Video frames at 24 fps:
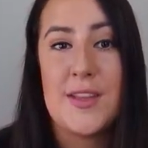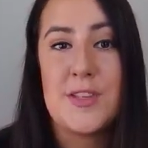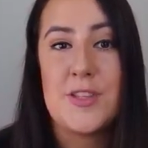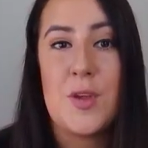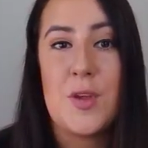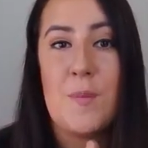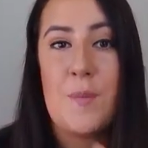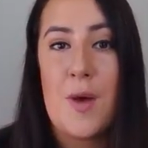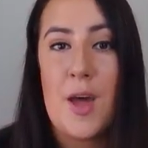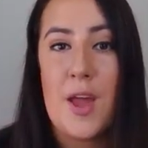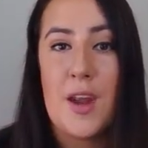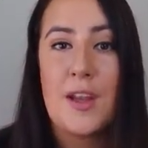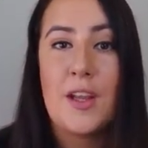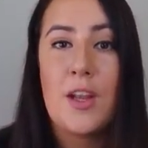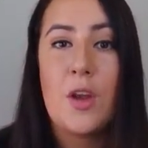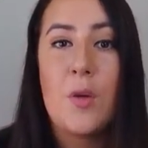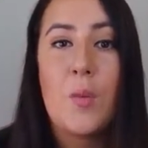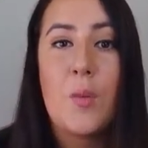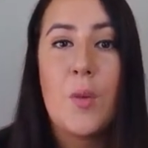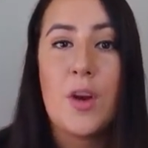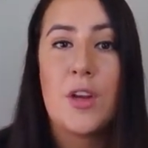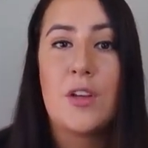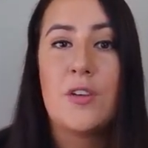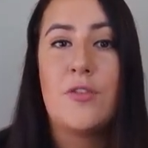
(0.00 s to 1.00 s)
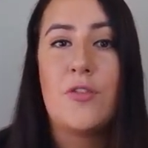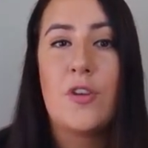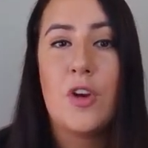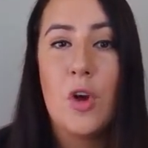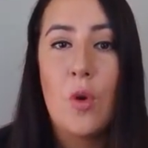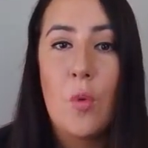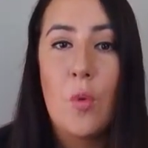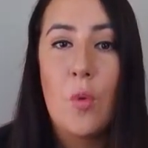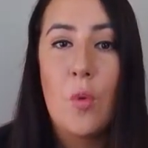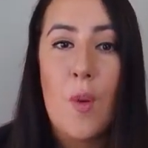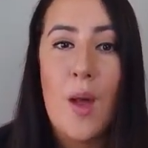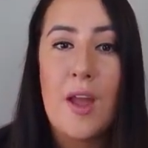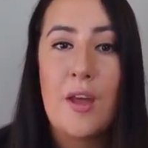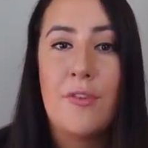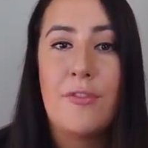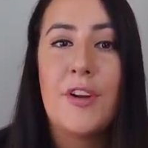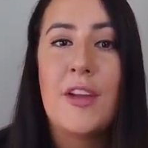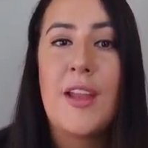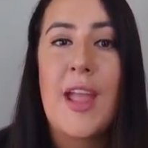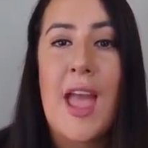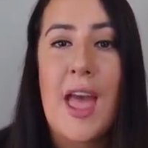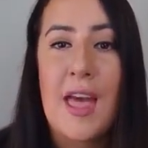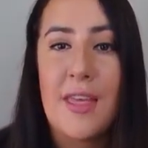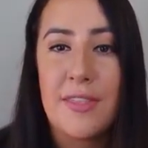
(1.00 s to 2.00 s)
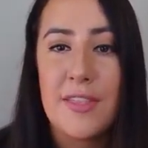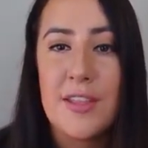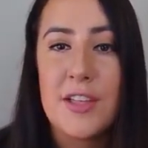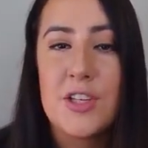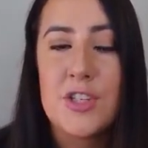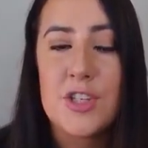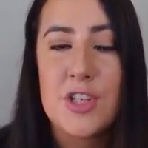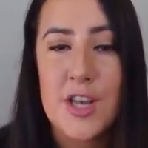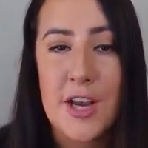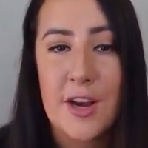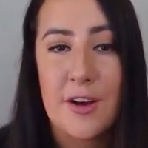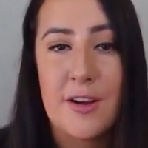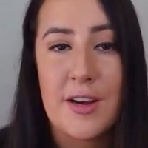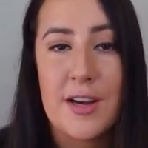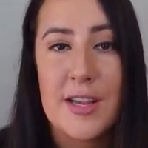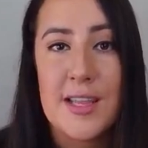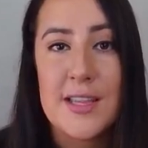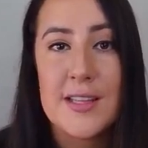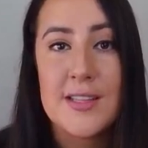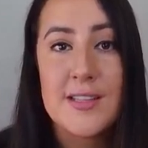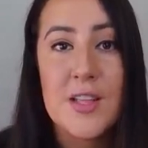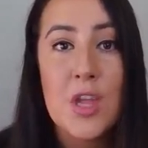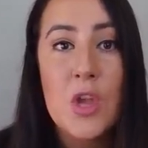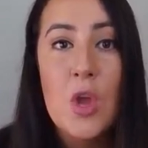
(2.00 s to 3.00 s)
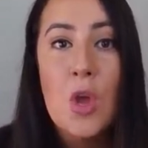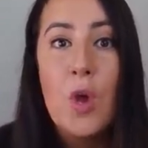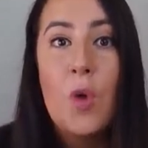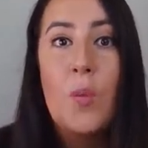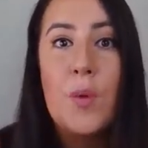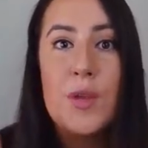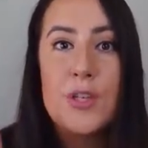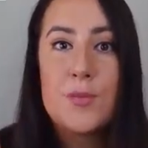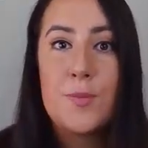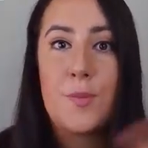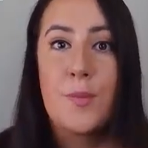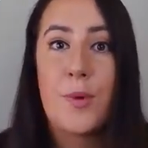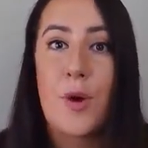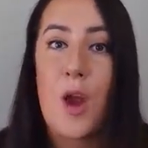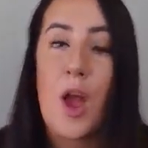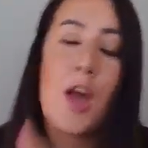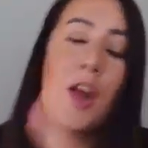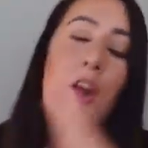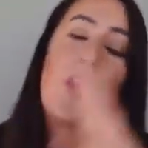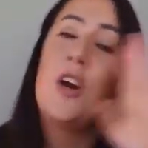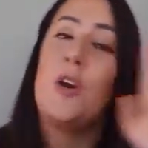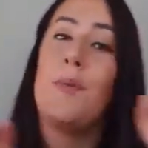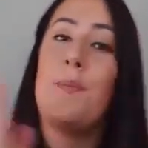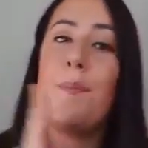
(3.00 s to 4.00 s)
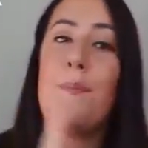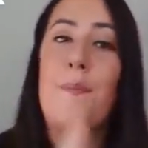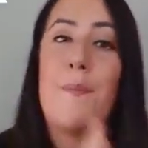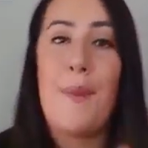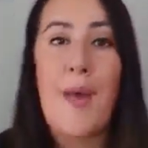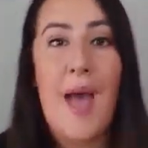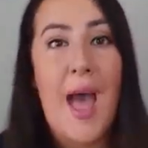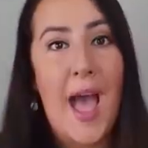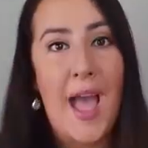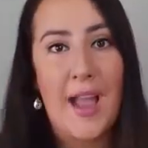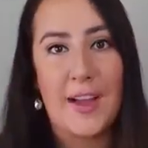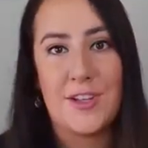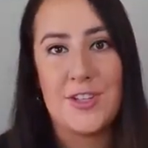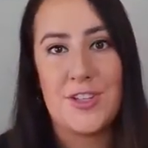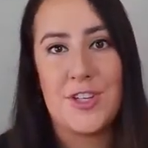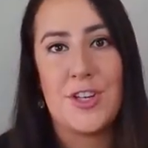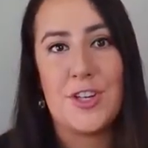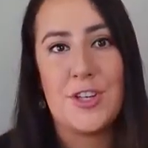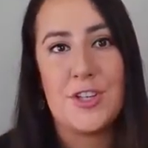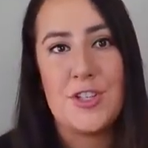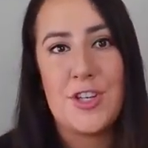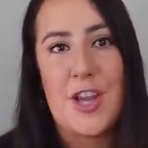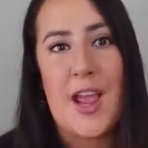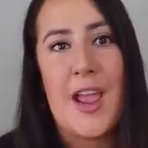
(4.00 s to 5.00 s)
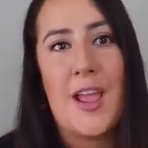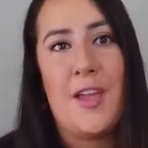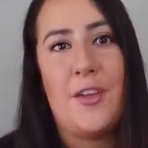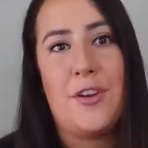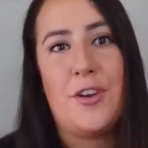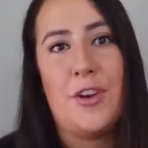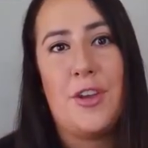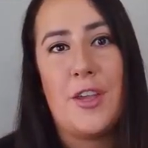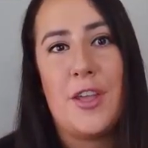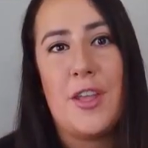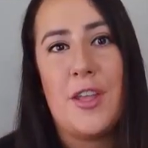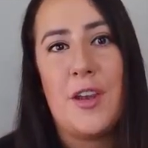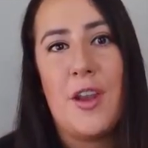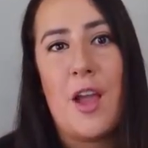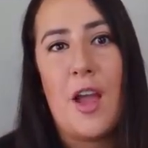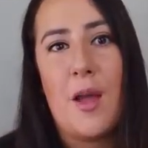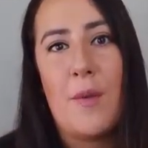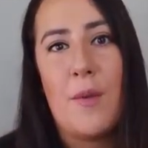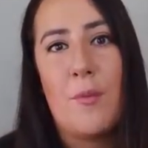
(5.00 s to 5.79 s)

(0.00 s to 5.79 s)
So Monica worked for a while for Catholic Charities, which brought her back to her childhood.